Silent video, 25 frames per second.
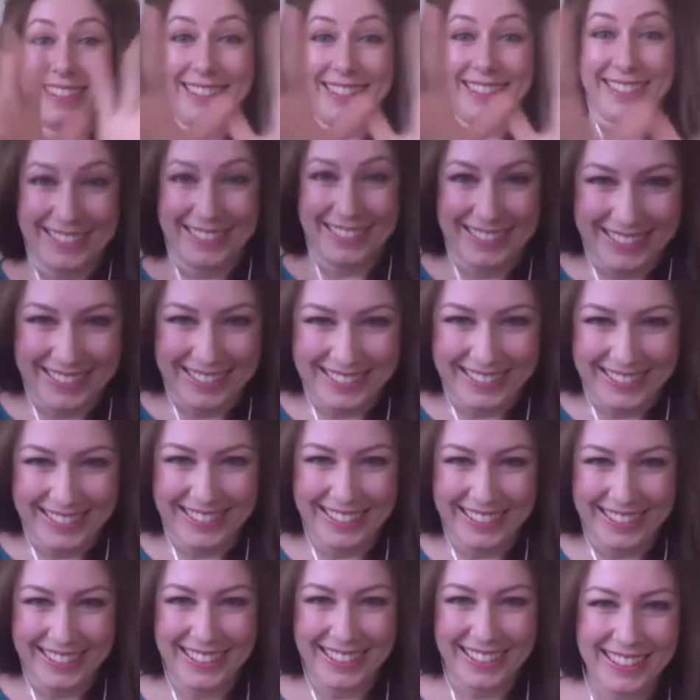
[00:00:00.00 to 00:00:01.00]

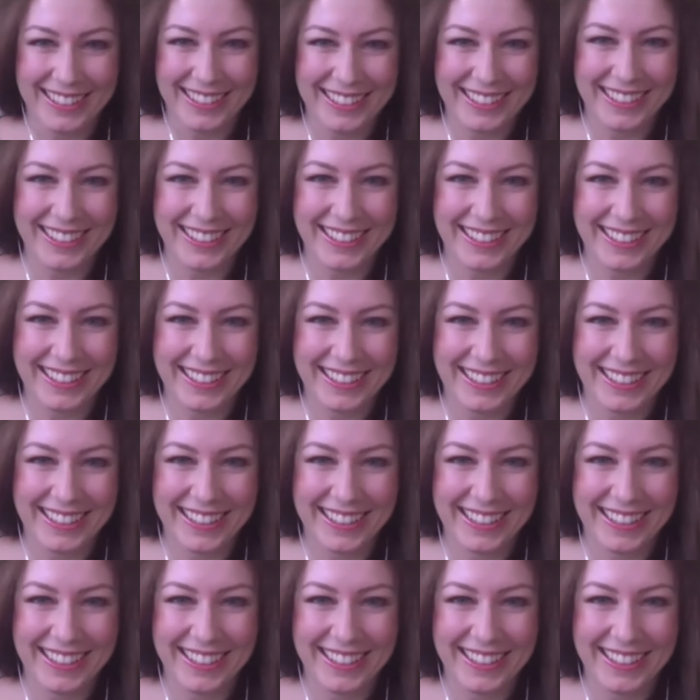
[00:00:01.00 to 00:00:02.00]

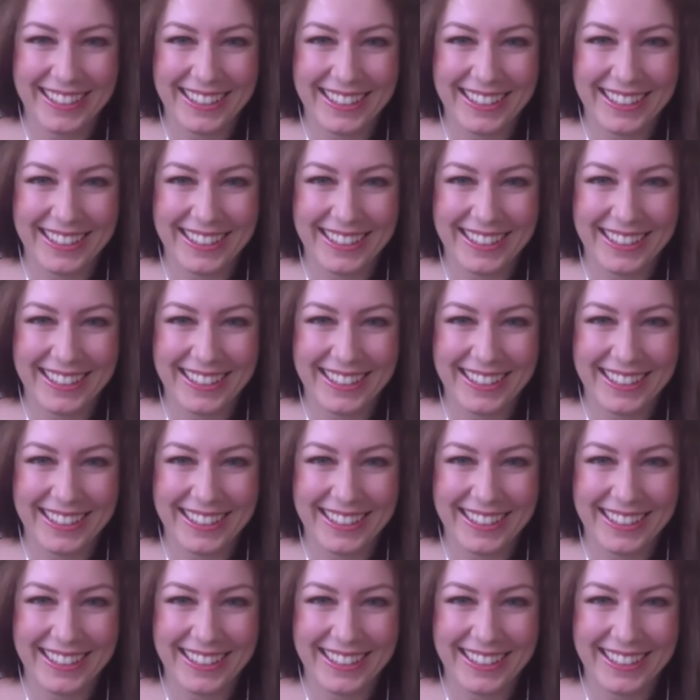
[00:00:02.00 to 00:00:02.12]
Nobody speaks.